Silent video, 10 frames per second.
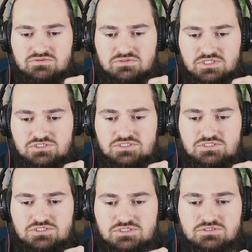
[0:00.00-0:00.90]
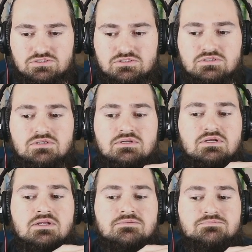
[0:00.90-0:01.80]
religion, and gender.
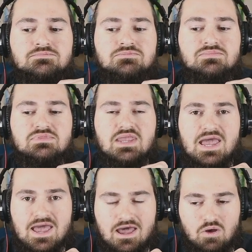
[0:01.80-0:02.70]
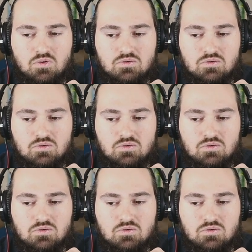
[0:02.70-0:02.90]
How?